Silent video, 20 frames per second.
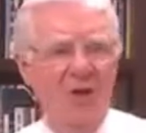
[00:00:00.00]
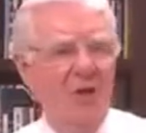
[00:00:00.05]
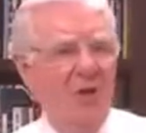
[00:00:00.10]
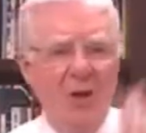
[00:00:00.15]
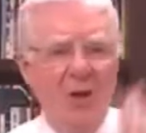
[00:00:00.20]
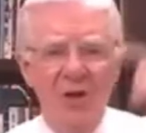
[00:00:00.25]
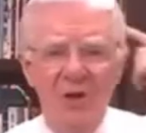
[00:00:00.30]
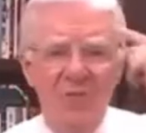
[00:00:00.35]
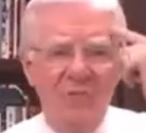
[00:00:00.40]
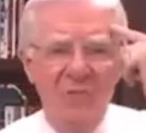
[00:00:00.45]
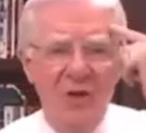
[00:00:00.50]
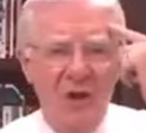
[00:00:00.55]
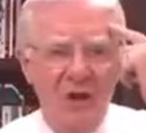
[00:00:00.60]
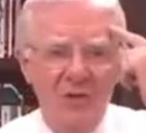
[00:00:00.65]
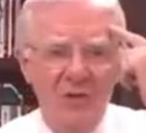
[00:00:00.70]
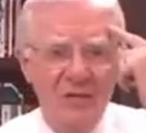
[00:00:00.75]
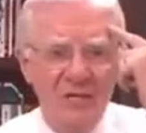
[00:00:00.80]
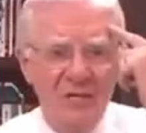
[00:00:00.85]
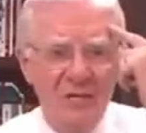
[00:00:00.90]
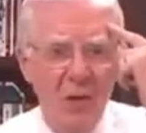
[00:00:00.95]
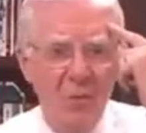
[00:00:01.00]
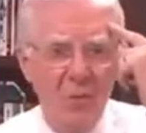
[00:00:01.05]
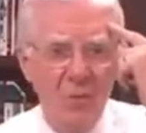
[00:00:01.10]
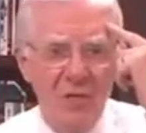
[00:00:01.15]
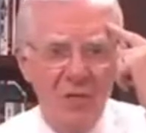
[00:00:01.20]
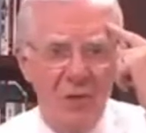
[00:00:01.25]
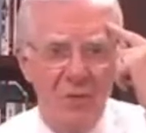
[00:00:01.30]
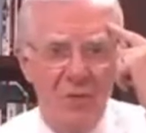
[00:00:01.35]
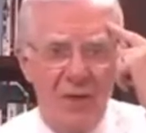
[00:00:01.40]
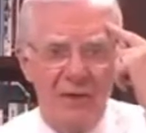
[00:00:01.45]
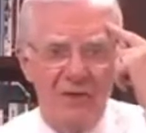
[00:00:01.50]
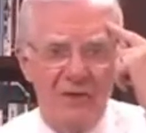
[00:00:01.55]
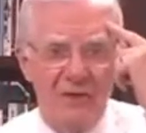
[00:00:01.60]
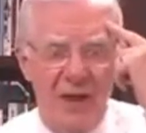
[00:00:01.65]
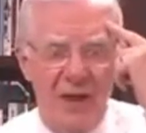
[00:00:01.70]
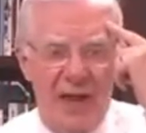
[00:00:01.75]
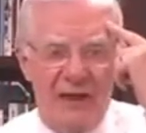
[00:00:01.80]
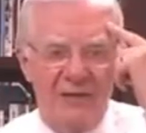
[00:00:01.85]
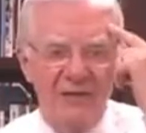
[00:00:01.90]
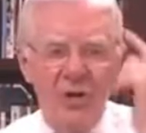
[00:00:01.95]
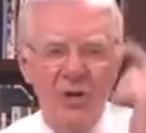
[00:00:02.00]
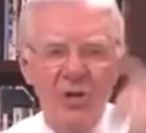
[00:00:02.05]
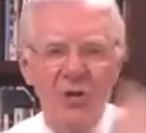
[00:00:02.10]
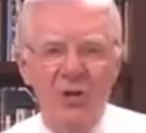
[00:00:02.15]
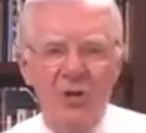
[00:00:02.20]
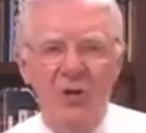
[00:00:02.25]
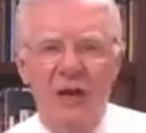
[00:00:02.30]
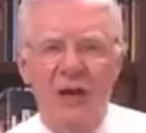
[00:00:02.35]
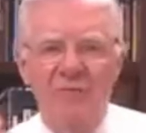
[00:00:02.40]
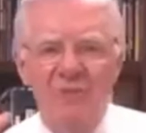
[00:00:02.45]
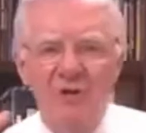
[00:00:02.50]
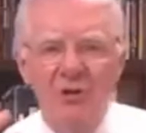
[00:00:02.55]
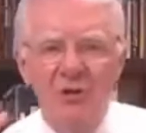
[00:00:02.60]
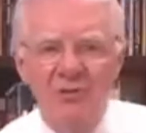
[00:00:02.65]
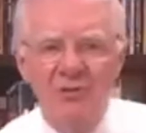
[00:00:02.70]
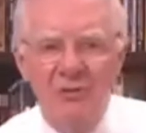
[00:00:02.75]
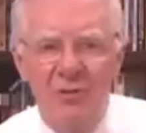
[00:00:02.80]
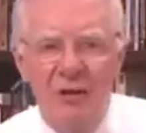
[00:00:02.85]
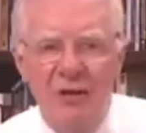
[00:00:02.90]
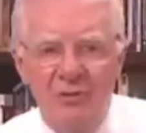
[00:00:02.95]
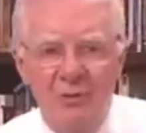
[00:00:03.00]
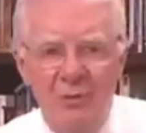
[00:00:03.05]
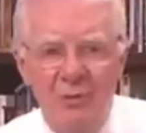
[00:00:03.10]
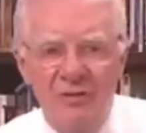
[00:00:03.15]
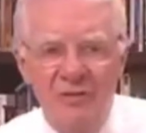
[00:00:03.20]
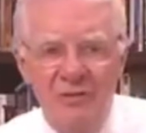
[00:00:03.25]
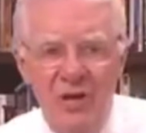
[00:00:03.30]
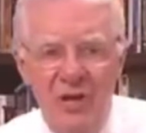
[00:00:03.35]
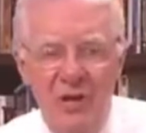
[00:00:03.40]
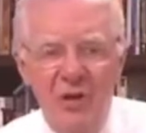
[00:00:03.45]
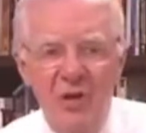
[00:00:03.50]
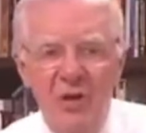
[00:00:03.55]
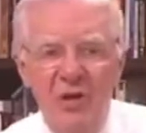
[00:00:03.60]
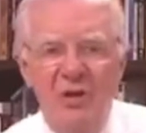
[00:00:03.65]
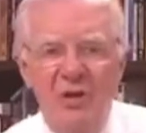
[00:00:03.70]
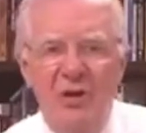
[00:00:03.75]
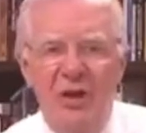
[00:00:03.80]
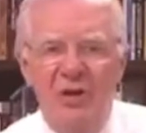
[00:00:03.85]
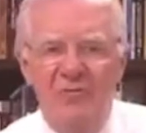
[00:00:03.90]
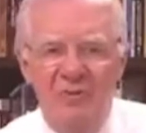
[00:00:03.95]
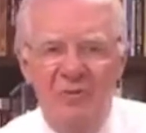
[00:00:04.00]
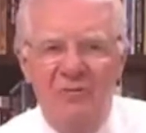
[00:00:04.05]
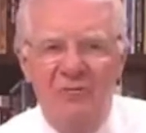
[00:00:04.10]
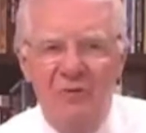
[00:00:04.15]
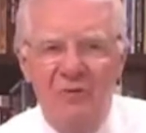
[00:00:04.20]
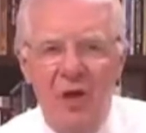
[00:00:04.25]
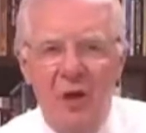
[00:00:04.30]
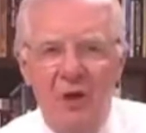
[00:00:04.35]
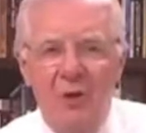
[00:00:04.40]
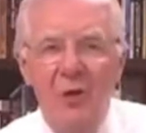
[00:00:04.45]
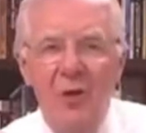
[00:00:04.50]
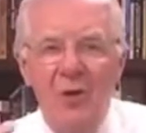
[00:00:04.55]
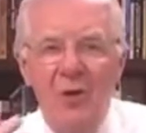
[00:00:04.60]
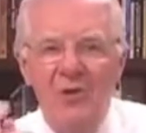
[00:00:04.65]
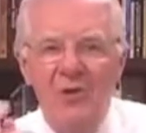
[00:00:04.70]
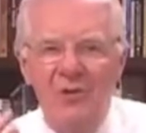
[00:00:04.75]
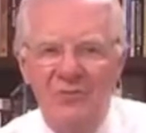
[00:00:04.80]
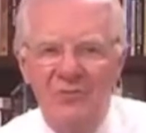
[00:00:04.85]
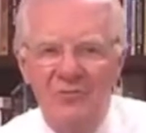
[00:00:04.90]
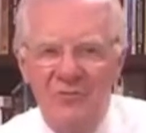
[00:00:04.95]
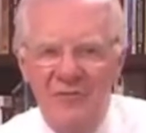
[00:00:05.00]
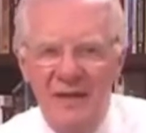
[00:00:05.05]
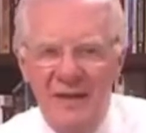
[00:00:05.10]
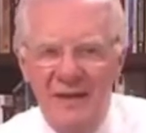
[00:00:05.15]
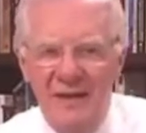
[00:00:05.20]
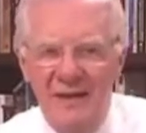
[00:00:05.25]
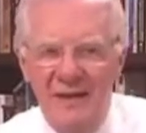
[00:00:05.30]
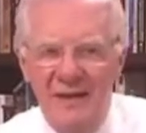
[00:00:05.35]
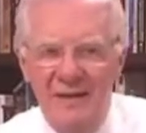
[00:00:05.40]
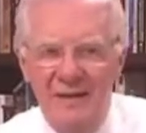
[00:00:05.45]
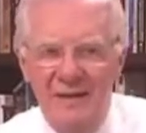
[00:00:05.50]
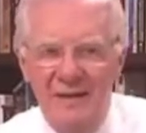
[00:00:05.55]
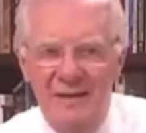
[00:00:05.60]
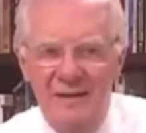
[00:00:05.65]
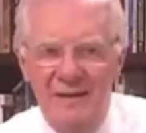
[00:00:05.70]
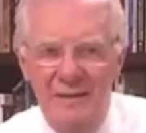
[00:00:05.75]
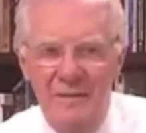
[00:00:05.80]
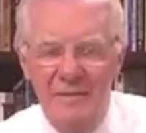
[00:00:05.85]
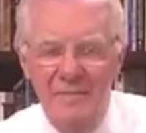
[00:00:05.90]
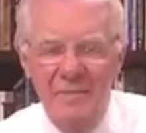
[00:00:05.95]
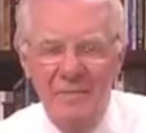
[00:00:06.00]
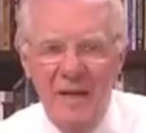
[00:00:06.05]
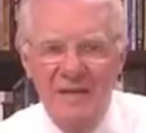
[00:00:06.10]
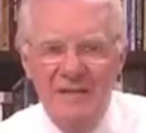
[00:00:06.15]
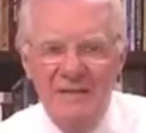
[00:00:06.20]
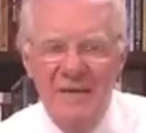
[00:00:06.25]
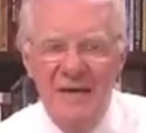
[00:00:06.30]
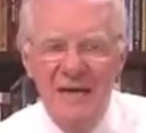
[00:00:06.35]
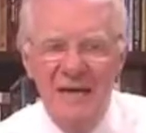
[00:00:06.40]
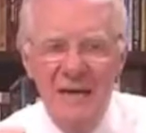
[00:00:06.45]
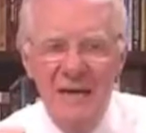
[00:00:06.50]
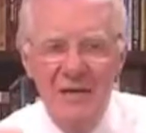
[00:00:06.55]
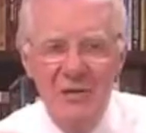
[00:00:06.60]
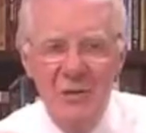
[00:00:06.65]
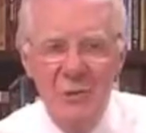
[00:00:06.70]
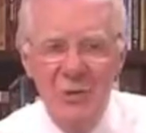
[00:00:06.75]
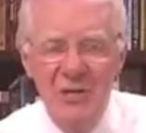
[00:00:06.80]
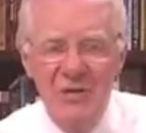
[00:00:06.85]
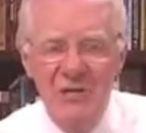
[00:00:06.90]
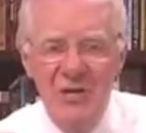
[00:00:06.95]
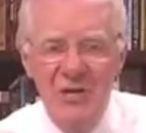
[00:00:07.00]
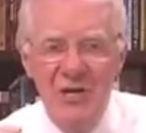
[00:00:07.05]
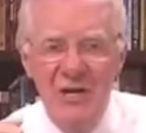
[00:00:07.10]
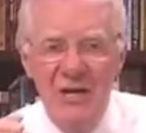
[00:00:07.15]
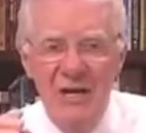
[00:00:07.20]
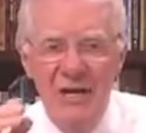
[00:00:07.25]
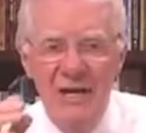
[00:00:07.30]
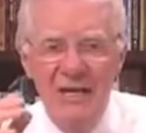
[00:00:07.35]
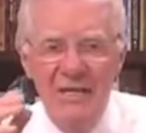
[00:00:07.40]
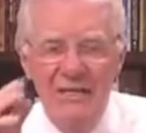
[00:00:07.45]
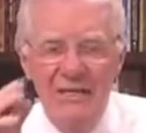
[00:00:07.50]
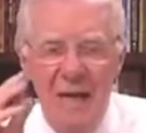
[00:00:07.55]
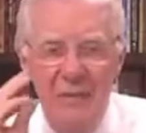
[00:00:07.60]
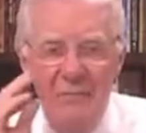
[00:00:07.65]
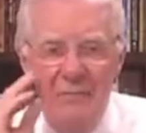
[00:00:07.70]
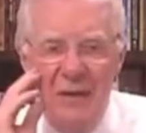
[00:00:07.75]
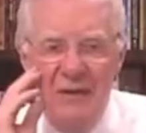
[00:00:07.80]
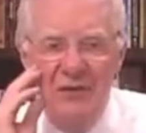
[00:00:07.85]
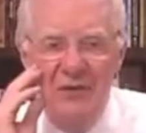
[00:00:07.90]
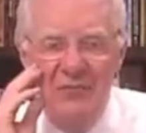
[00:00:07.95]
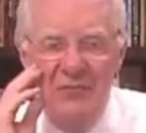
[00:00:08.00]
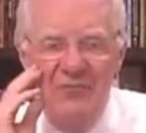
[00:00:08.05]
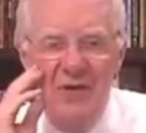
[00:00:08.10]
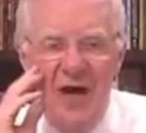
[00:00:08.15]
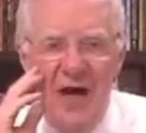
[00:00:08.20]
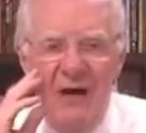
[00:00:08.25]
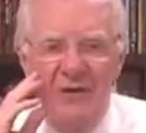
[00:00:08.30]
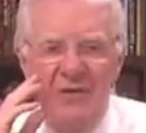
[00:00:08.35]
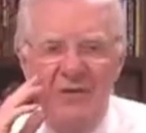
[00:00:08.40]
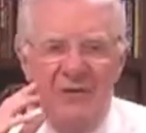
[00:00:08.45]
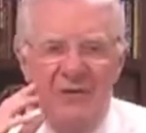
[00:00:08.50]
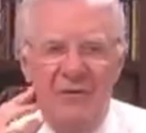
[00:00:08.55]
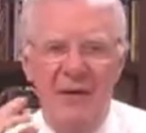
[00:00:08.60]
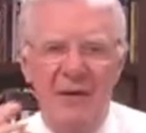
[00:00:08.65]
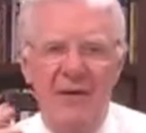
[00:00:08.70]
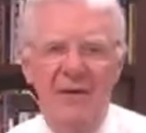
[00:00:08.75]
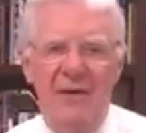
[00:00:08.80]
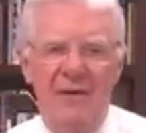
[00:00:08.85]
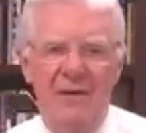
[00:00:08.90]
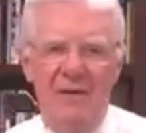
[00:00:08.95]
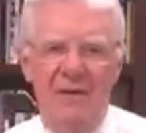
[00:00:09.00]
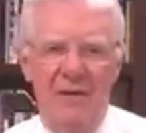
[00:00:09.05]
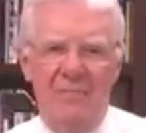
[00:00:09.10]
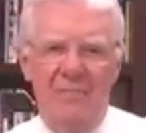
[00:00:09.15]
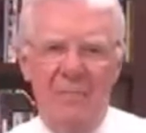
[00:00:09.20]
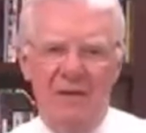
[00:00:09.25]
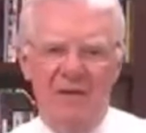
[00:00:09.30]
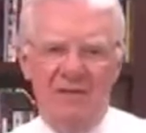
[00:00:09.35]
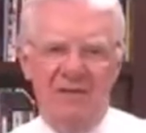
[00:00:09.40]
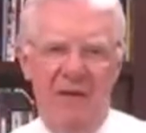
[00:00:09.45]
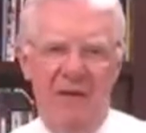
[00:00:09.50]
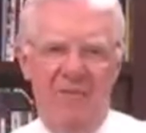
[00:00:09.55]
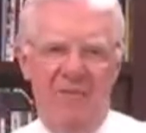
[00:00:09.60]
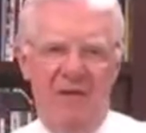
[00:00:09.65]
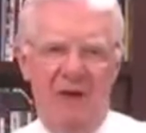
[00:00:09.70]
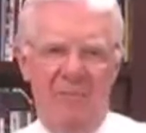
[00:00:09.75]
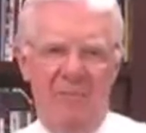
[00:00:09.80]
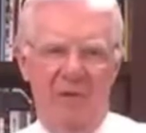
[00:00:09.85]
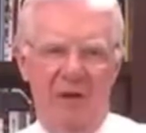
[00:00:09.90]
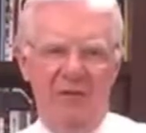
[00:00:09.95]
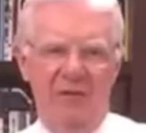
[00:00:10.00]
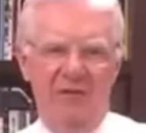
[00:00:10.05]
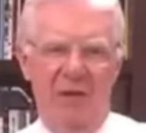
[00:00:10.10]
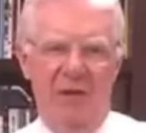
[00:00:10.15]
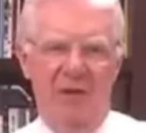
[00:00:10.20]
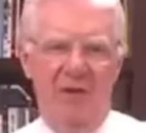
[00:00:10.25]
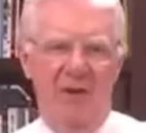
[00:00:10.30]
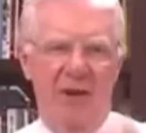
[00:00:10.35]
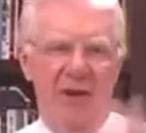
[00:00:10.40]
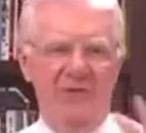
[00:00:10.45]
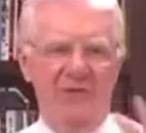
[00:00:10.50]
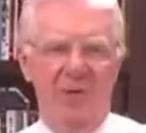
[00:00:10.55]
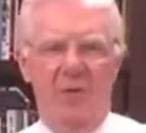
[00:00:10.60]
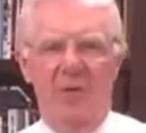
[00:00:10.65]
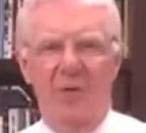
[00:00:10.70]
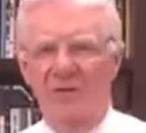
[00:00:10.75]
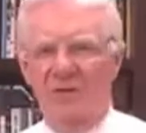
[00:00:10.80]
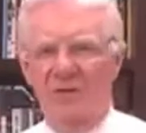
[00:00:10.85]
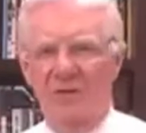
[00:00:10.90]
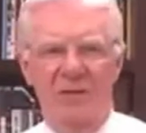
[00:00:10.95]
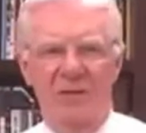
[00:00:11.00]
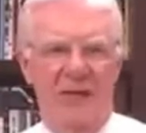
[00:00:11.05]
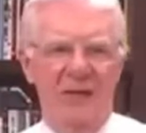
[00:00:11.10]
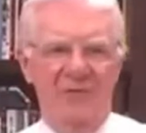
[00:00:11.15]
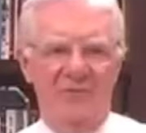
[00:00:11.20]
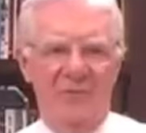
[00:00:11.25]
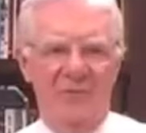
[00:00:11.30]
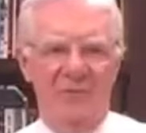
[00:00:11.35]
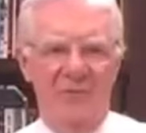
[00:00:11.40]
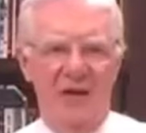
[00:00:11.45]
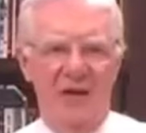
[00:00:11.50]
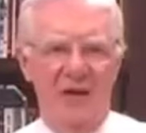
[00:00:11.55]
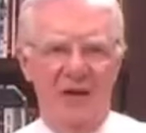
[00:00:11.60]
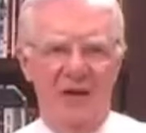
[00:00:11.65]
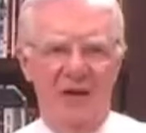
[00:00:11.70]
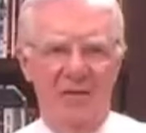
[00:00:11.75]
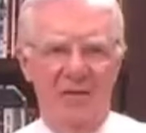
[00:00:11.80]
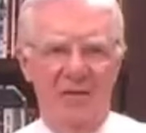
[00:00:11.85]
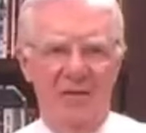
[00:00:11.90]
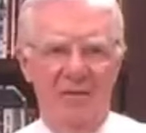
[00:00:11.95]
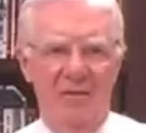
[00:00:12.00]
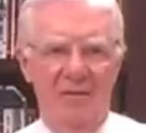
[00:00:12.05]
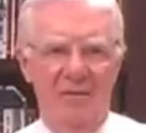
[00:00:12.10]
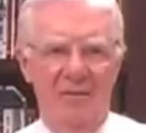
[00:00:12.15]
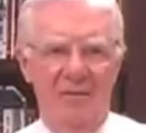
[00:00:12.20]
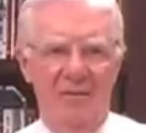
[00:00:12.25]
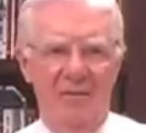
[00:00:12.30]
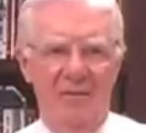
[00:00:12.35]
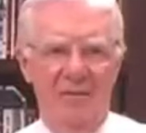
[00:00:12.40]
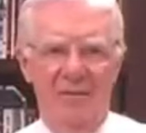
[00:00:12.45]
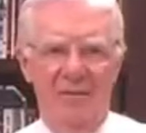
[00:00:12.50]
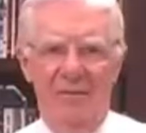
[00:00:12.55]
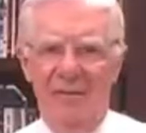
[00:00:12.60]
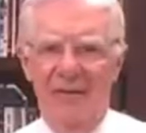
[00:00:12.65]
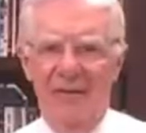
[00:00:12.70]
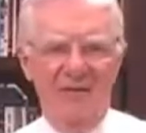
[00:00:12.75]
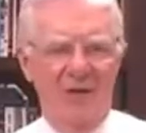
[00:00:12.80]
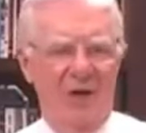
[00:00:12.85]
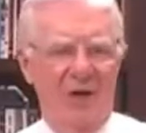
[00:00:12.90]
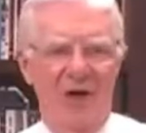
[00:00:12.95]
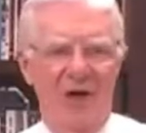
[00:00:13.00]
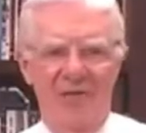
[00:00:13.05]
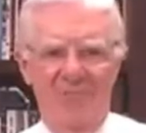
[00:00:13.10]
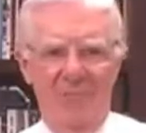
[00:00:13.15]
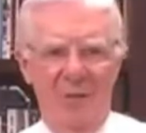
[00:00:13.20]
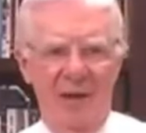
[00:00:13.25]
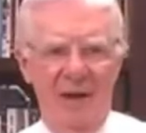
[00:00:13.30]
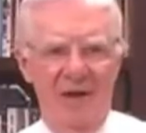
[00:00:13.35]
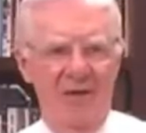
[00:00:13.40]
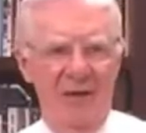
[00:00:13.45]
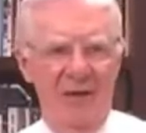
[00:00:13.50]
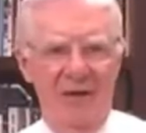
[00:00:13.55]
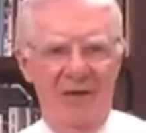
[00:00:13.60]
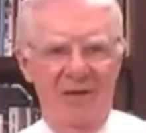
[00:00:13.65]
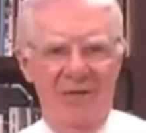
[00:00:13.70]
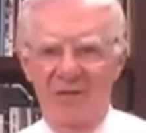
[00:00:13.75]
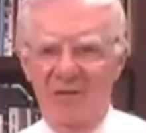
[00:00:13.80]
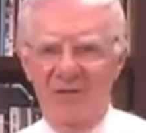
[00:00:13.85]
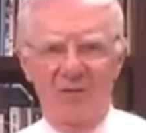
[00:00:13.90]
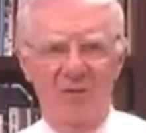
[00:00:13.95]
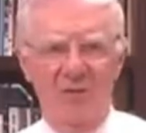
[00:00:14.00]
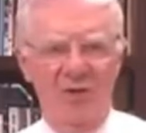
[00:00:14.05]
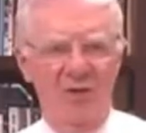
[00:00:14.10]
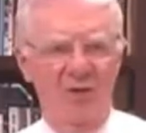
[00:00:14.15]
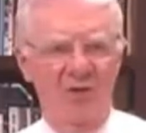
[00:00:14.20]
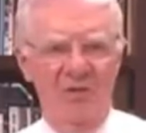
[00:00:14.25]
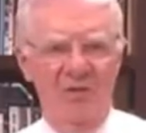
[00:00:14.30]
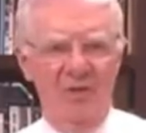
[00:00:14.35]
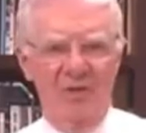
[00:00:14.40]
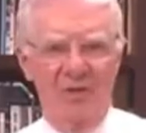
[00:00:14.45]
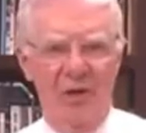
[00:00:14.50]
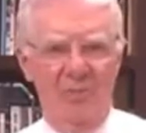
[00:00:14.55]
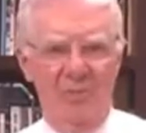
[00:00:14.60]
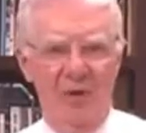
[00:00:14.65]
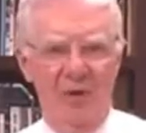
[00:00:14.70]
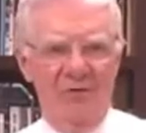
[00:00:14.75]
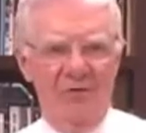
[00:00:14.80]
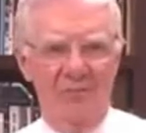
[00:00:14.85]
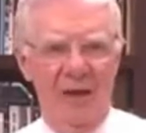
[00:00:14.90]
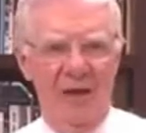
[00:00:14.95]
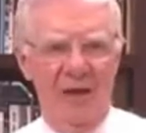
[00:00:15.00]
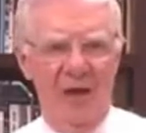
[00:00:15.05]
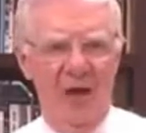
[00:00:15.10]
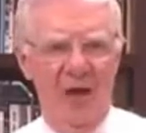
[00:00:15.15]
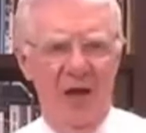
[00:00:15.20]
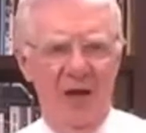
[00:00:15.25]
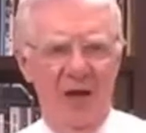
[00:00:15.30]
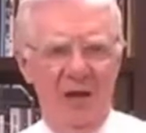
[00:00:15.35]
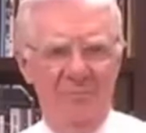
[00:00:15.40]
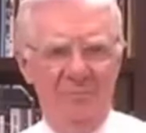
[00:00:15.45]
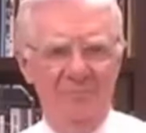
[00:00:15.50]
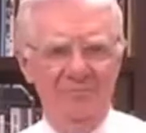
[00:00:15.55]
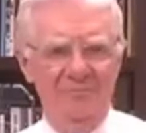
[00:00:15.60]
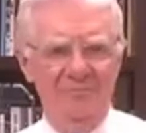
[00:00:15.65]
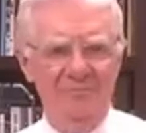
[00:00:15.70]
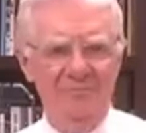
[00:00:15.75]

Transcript: You're not going to figure this out with your intellect. You're going to have to use your intuition. You're going to have to follow your feeling. See, intuition is that mental faculty that picks up vibration. You ask a question, the answer's there. That's the law of polarity. This whole universe operates by law.